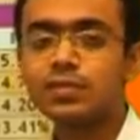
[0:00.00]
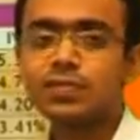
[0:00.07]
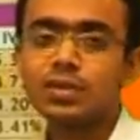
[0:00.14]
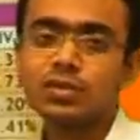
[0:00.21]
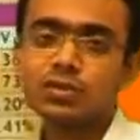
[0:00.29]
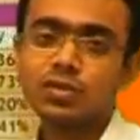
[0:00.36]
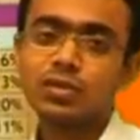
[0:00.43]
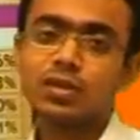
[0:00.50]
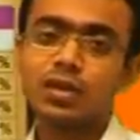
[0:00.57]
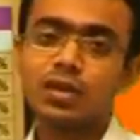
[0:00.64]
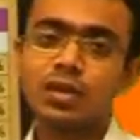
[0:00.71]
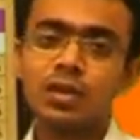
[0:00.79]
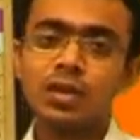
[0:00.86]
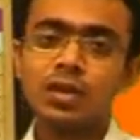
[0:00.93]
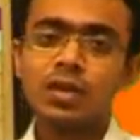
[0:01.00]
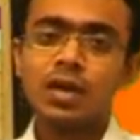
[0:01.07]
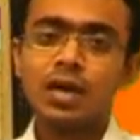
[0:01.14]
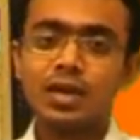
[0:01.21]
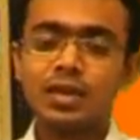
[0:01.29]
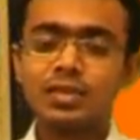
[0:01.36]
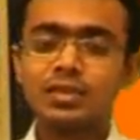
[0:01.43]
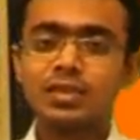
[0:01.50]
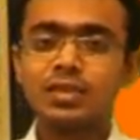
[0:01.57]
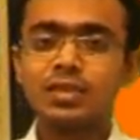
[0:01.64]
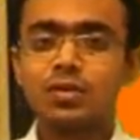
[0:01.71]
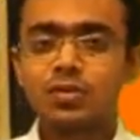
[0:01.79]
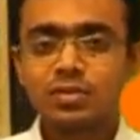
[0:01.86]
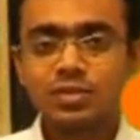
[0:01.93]
whereas on the higher
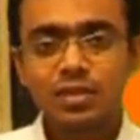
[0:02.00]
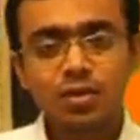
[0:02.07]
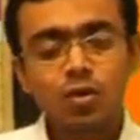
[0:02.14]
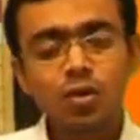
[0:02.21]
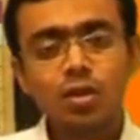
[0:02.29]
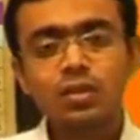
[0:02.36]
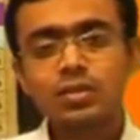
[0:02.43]
side, or say call